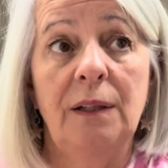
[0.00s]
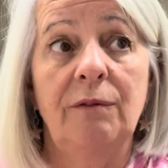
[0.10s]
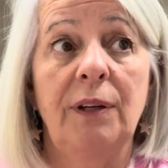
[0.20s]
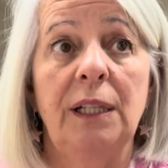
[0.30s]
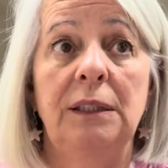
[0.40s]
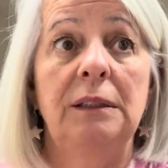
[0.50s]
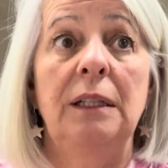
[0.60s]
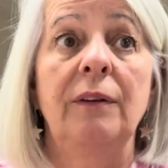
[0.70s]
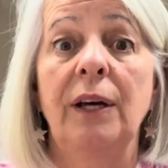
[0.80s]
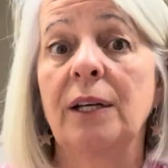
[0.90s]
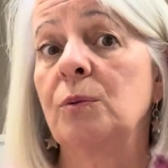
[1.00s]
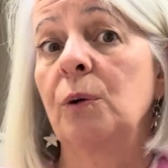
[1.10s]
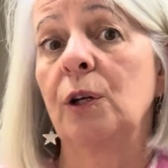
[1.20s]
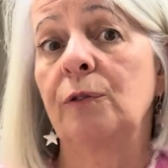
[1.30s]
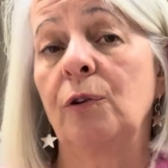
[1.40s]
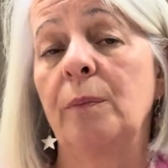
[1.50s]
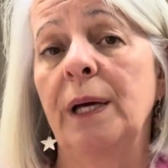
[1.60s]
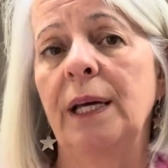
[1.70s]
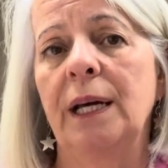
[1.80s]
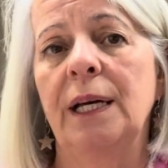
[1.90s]
in fact, it never has worked for
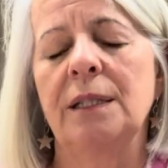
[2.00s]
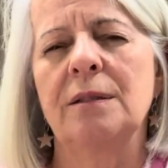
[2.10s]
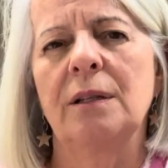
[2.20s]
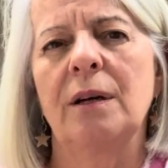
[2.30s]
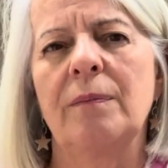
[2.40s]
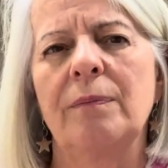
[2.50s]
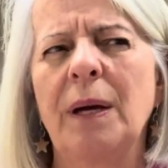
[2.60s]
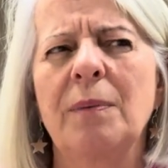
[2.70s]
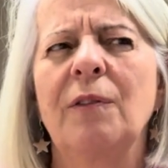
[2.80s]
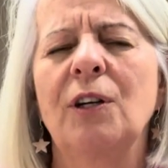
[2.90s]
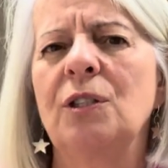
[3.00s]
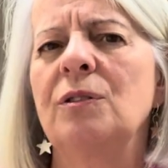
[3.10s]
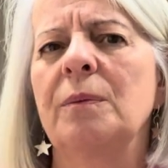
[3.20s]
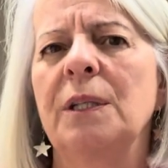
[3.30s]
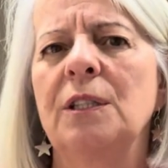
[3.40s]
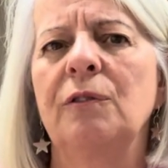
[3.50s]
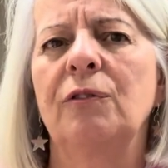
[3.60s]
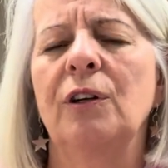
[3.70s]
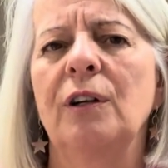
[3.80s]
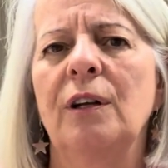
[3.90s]
me. And maybe if I do something
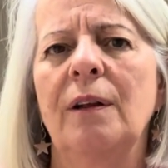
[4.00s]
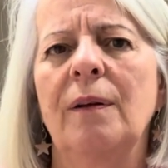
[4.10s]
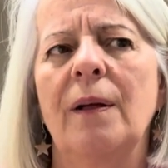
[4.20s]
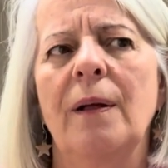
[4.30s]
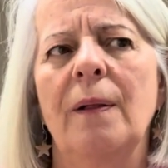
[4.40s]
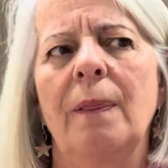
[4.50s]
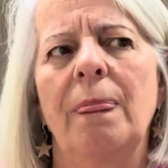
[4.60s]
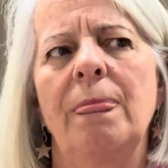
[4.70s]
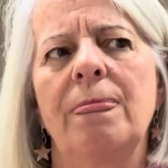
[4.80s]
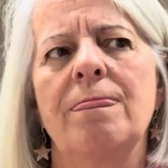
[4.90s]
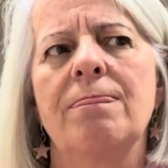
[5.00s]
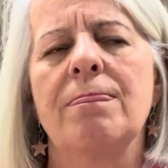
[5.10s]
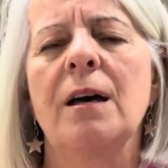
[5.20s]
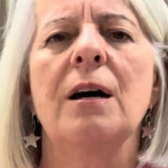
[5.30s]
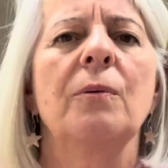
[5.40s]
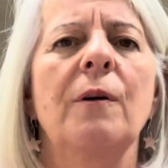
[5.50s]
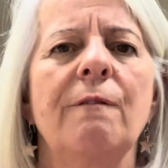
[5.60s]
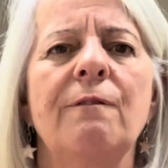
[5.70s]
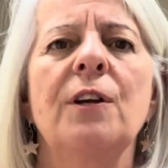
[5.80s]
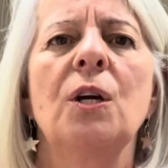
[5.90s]
different, I won't
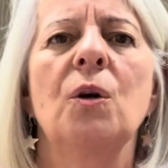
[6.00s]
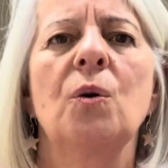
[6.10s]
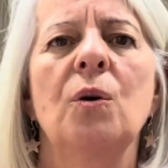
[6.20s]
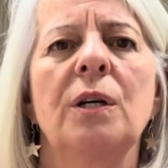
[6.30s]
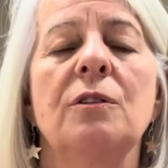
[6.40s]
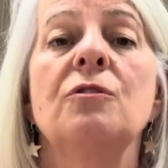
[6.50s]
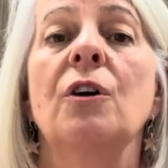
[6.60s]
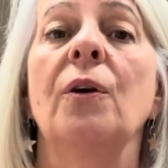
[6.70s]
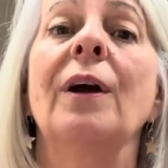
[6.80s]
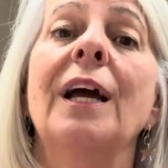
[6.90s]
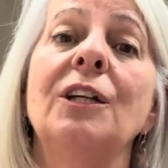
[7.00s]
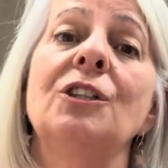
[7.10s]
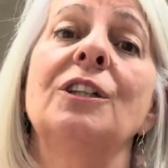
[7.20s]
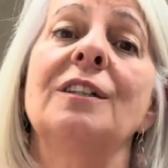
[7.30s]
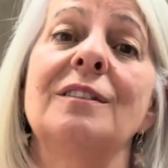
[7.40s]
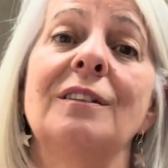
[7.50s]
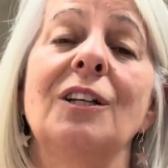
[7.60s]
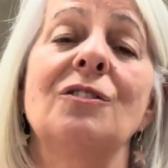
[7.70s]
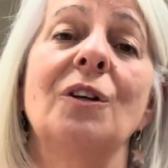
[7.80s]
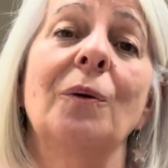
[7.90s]
feel so anxious
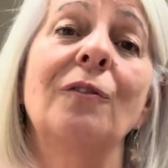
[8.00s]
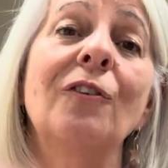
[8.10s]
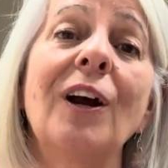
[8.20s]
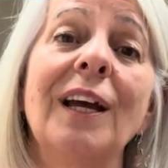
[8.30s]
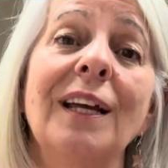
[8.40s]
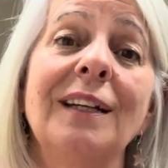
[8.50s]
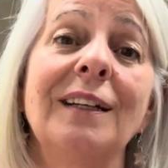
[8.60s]
and so afraid.